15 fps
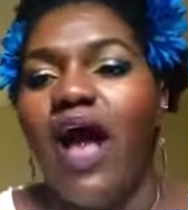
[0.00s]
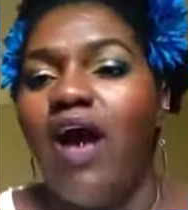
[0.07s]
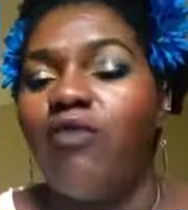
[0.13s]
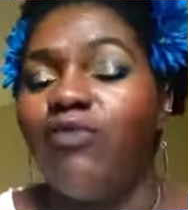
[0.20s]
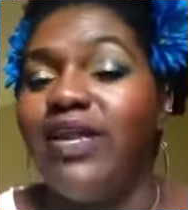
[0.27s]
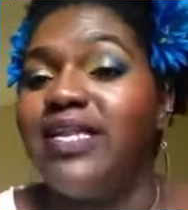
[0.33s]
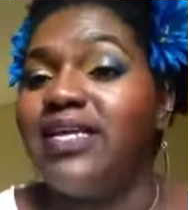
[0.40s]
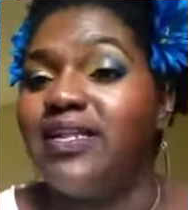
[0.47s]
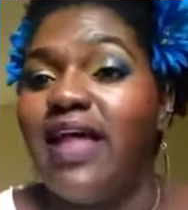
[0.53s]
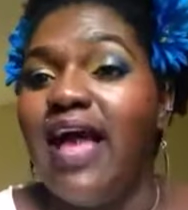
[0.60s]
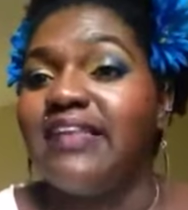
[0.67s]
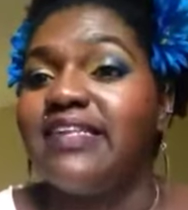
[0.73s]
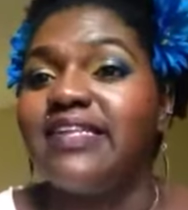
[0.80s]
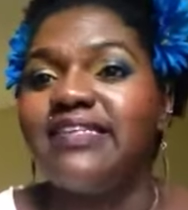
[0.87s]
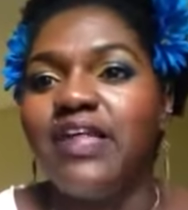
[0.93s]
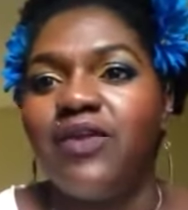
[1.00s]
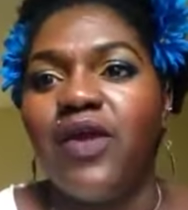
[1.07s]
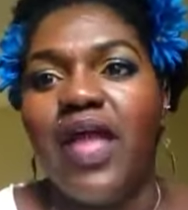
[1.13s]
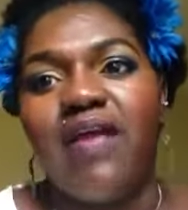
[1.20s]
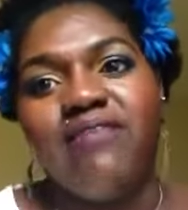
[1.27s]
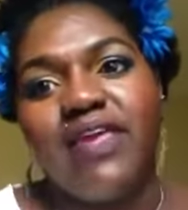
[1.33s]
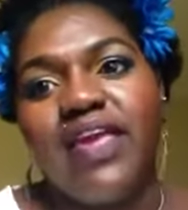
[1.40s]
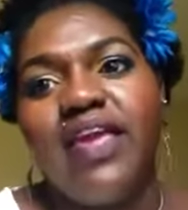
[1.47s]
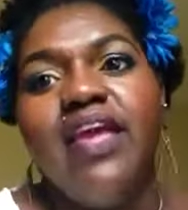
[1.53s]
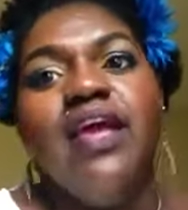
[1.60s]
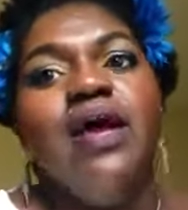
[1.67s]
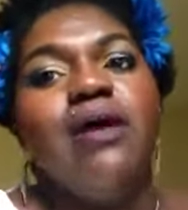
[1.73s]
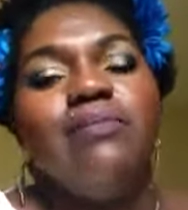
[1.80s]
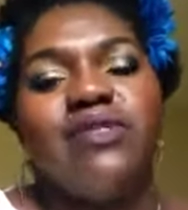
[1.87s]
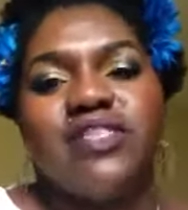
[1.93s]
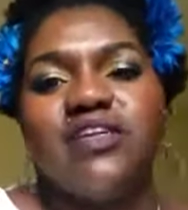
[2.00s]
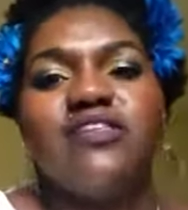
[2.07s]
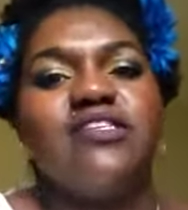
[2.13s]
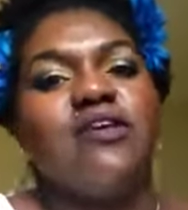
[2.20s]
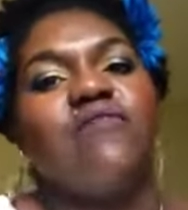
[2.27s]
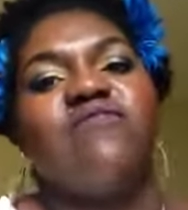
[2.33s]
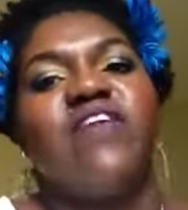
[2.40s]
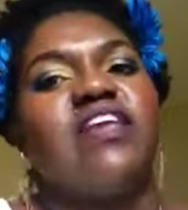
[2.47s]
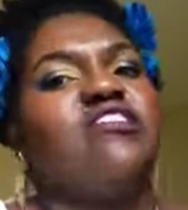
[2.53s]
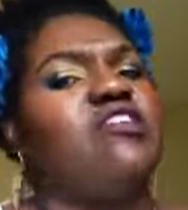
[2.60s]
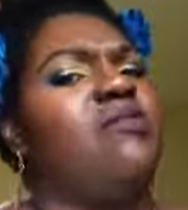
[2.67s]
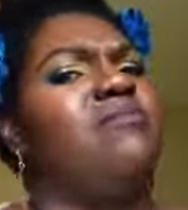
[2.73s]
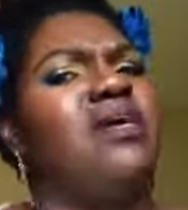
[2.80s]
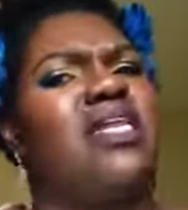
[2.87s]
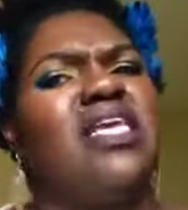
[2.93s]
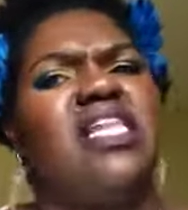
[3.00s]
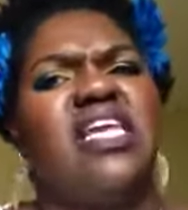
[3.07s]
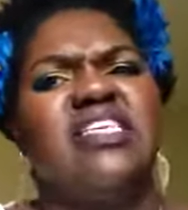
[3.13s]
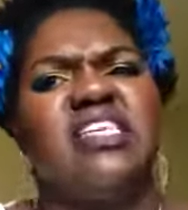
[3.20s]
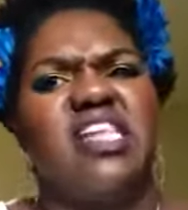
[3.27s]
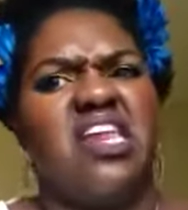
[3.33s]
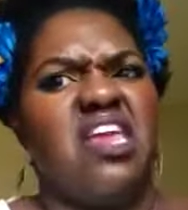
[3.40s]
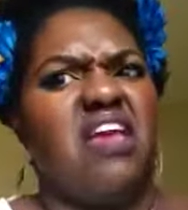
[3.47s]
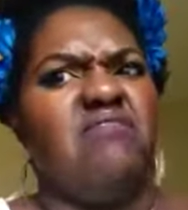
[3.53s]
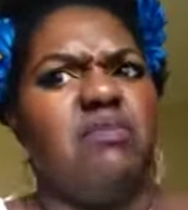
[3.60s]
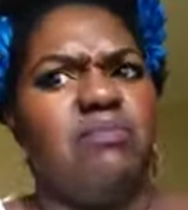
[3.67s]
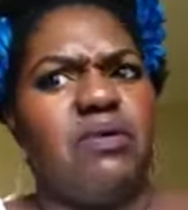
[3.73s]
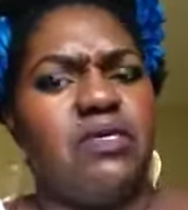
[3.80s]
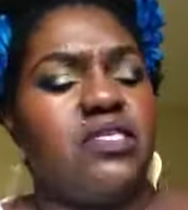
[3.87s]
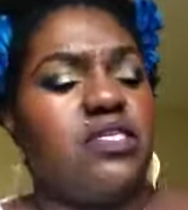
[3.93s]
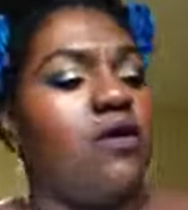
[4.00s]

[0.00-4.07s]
I'll read classics that are heavy, but they're still fiction, but he likes a lot of heavy books.